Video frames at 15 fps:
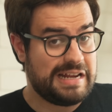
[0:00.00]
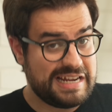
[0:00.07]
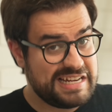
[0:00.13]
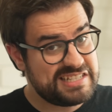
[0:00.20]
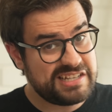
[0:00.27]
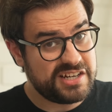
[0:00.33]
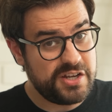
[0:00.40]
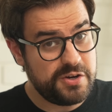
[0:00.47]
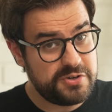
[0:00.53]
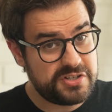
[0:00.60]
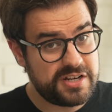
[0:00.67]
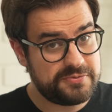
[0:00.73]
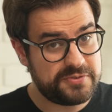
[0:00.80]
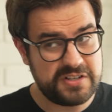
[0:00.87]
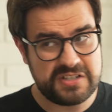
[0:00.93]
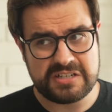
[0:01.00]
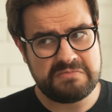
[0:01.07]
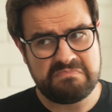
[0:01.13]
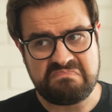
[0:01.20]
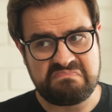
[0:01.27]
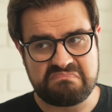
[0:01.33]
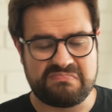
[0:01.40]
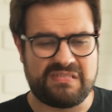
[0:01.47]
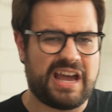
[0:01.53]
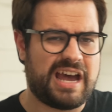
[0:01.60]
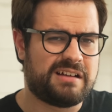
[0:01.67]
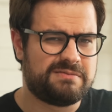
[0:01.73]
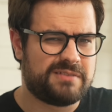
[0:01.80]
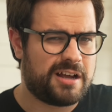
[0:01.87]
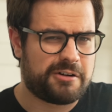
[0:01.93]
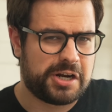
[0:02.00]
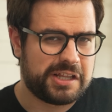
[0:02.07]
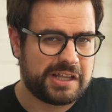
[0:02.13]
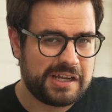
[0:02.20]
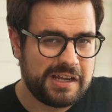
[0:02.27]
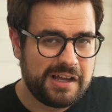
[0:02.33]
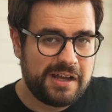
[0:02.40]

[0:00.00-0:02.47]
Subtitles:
Is it a huge difference? Nah, not really,